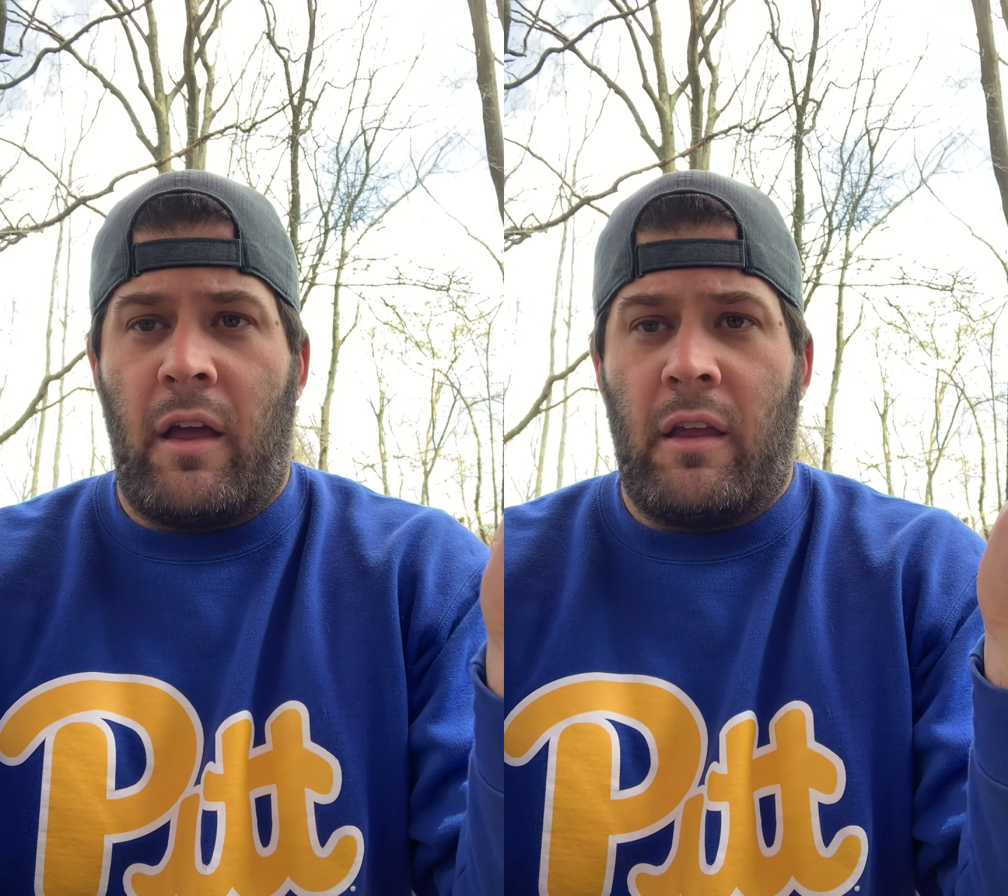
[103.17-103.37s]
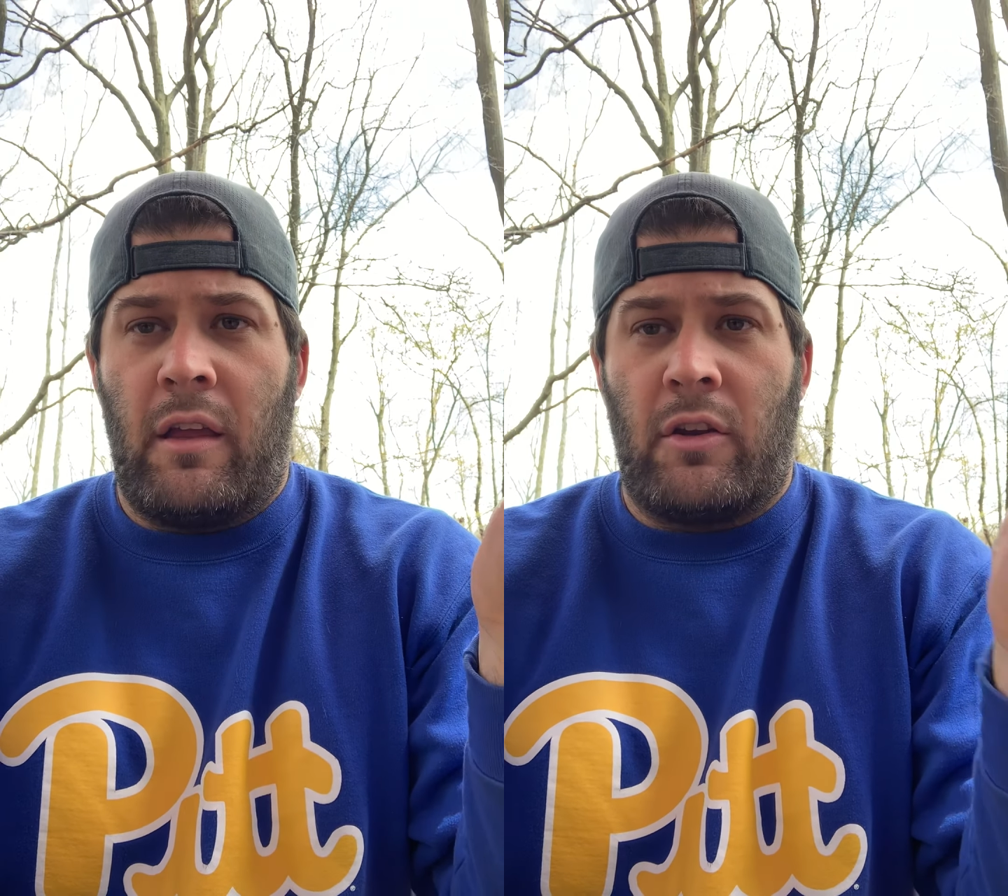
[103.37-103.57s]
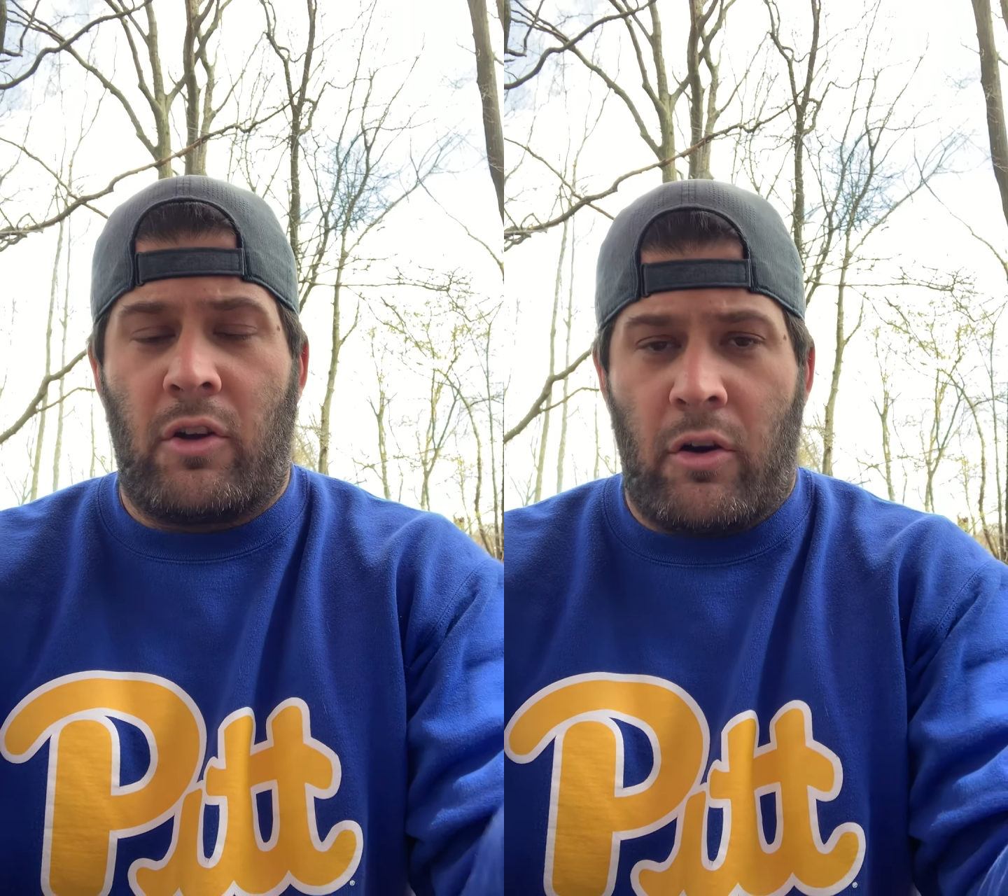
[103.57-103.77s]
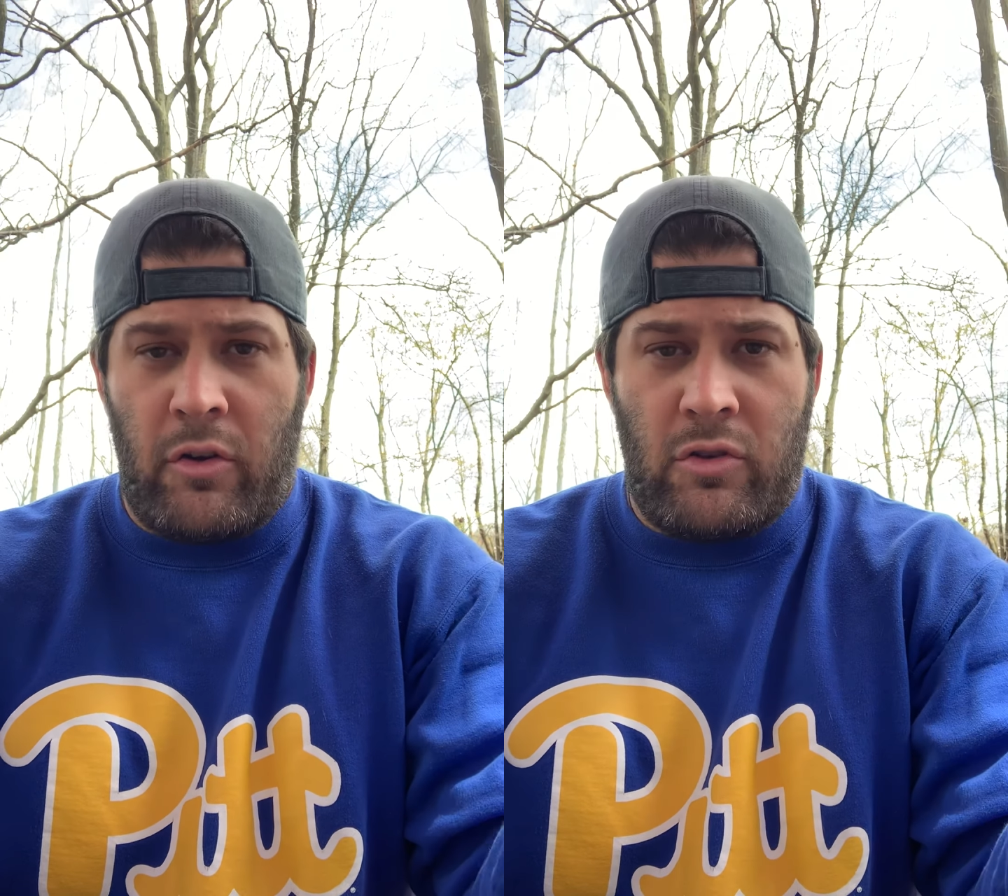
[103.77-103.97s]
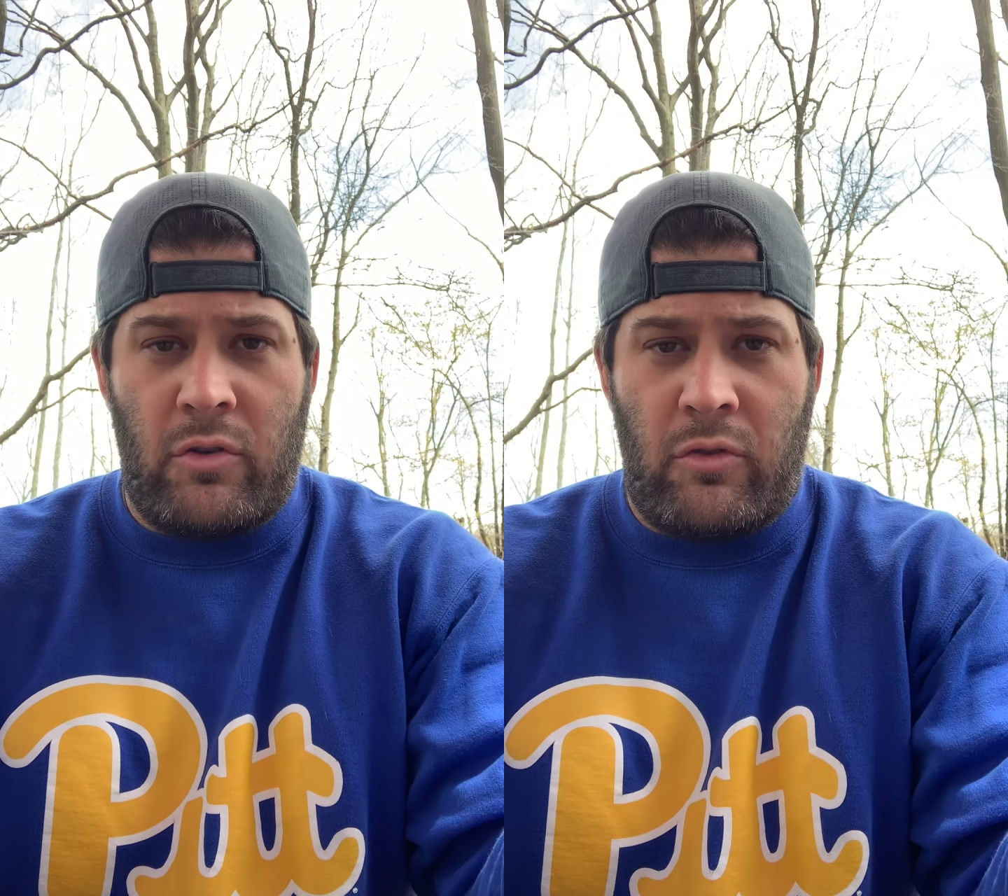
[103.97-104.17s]
I
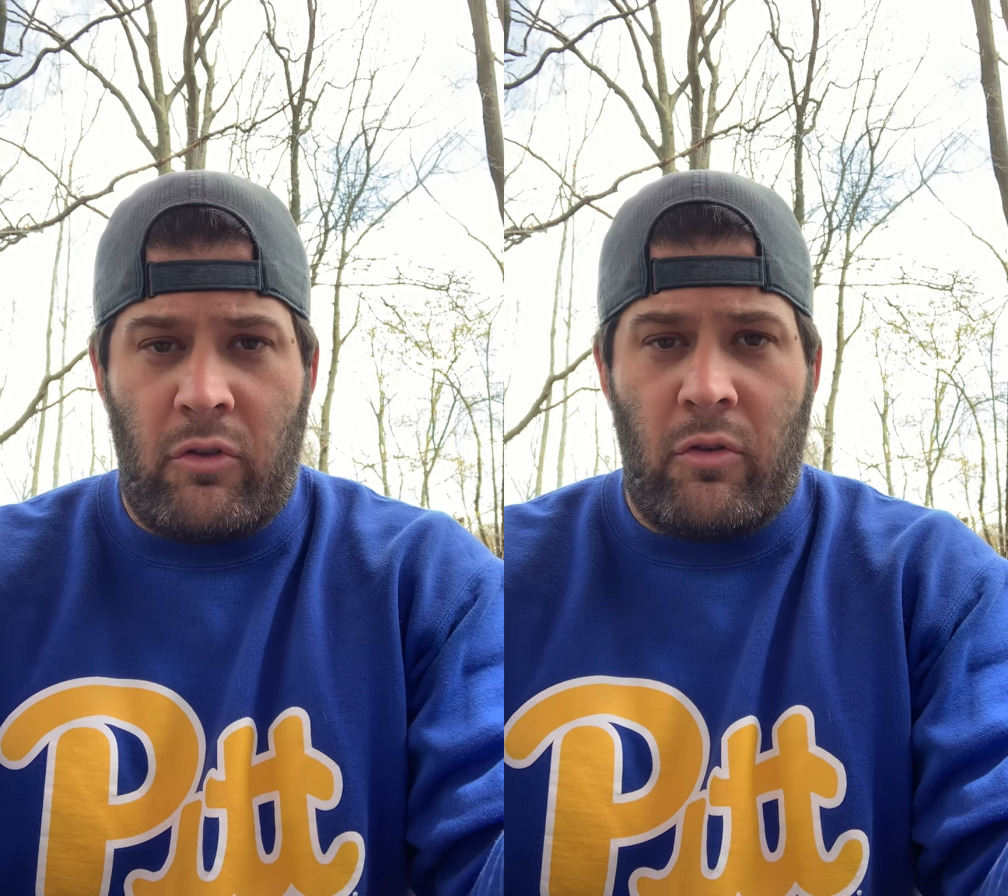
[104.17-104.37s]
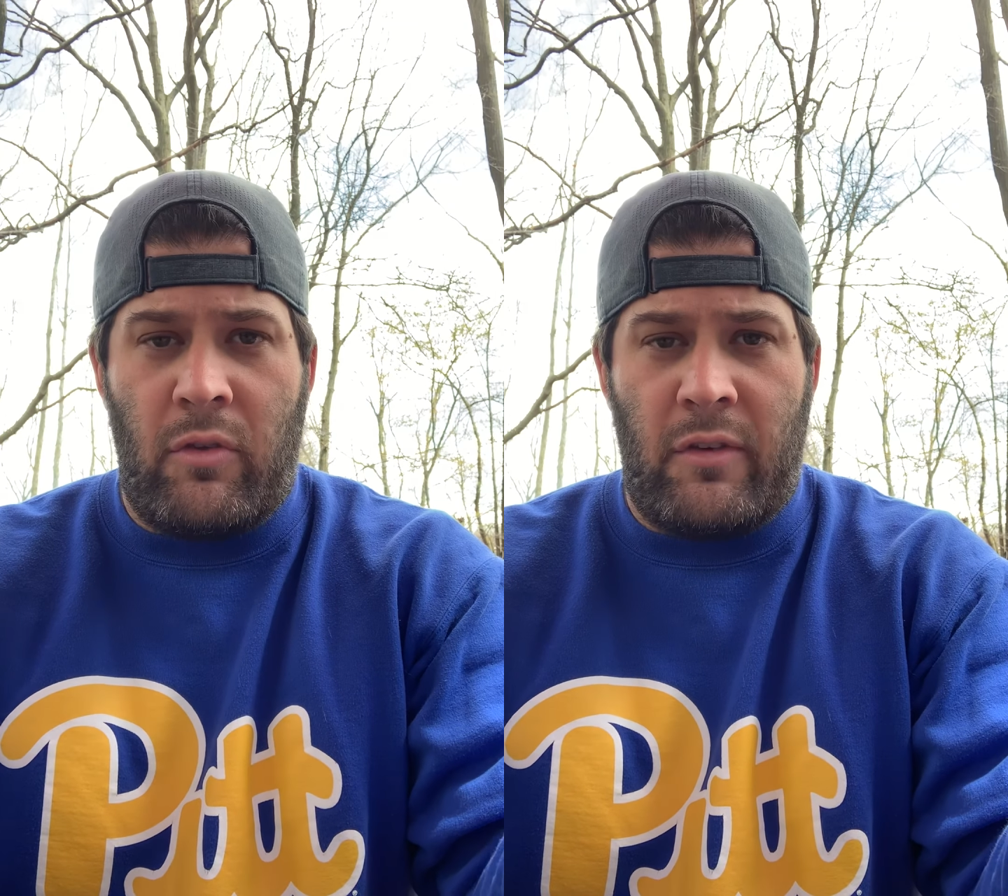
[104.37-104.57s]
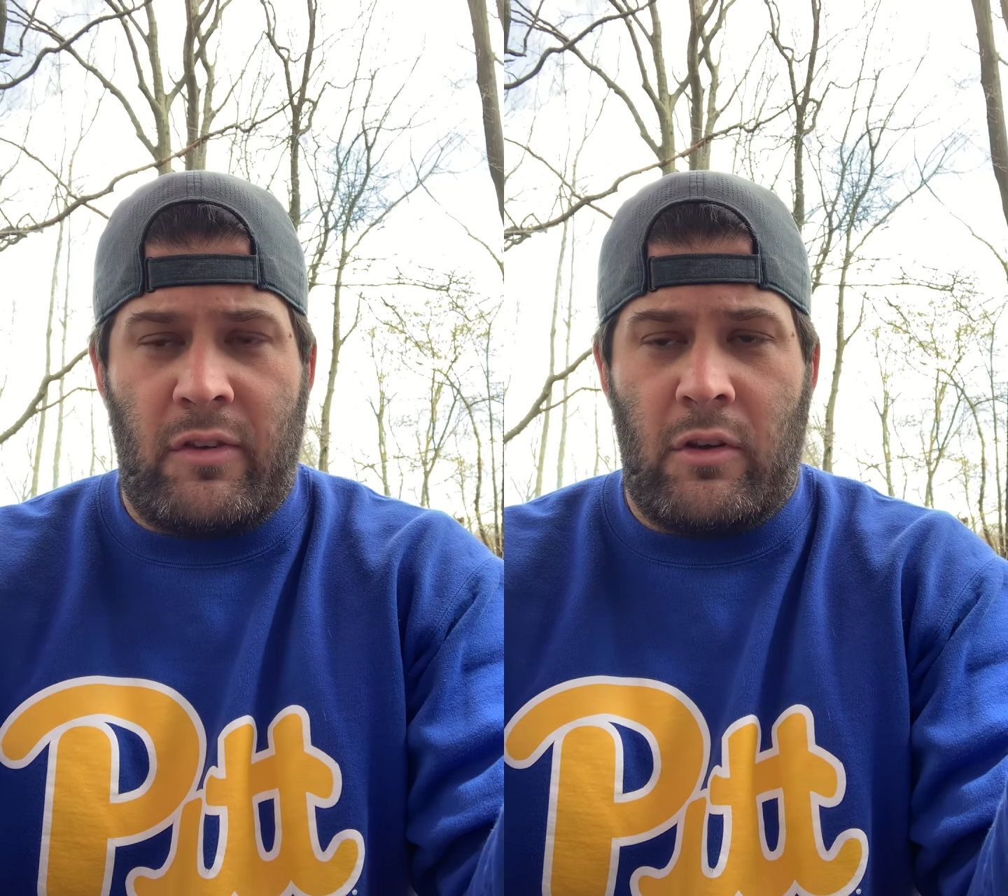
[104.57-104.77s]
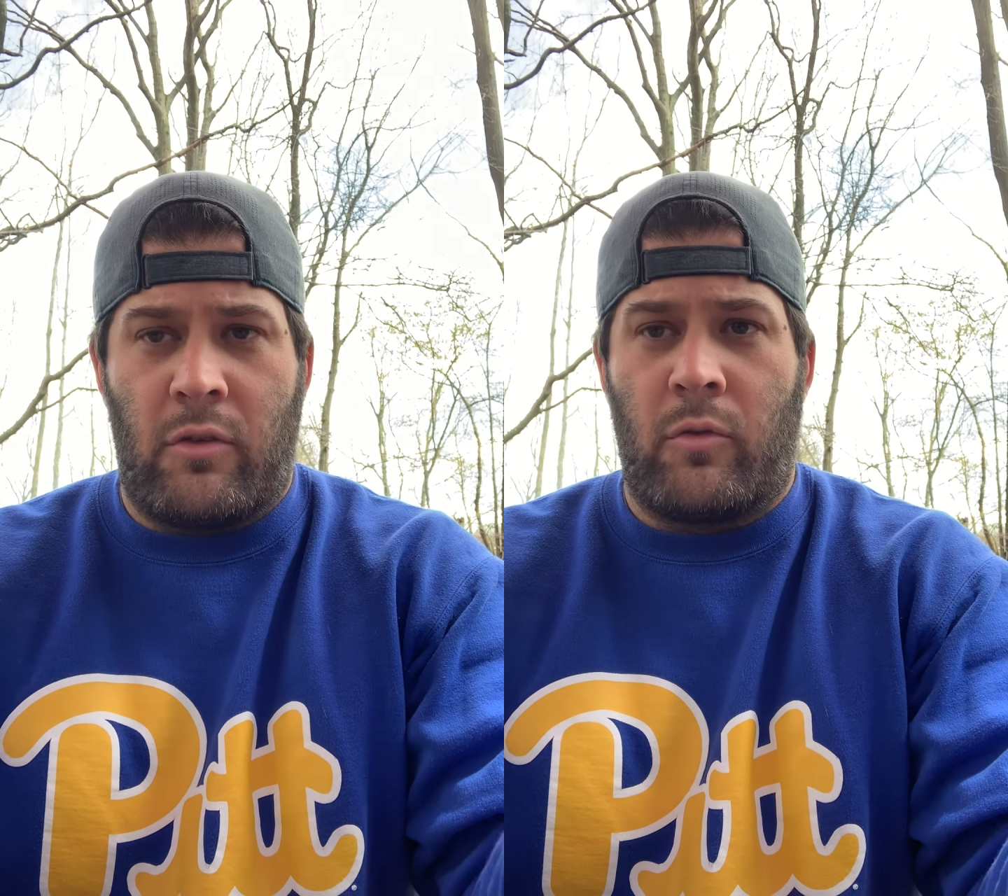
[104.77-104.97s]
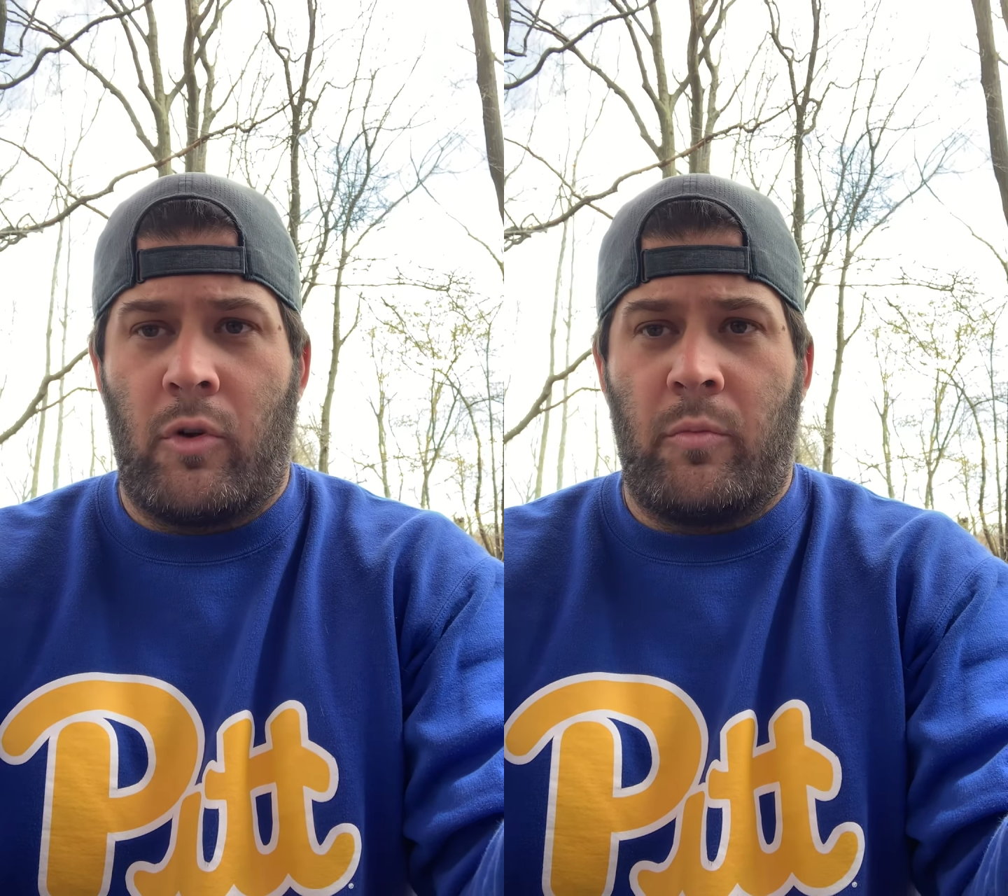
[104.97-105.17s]
encourage you to do this in
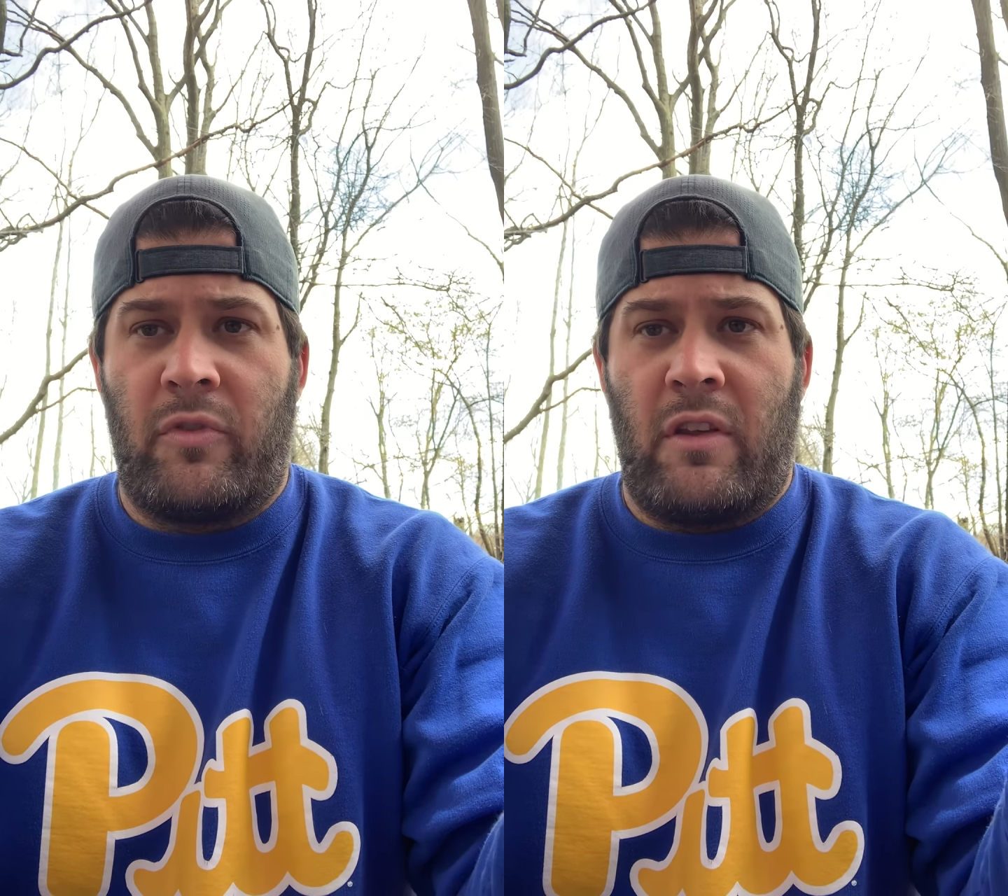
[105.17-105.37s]
groups.